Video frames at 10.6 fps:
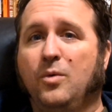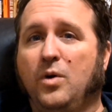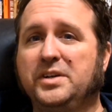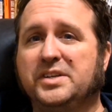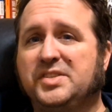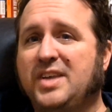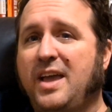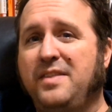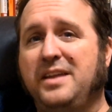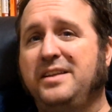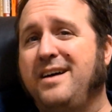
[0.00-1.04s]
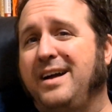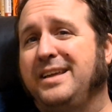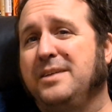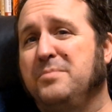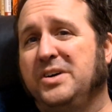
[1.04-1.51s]
One could say they did
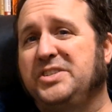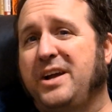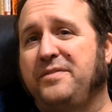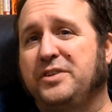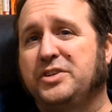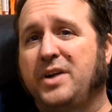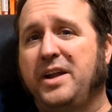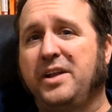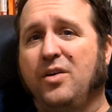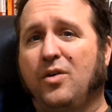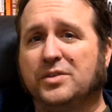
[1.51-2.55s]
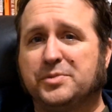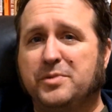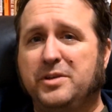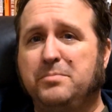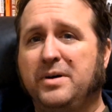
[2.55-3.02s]
not get much after trading
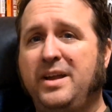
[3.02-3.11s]
Holtzman,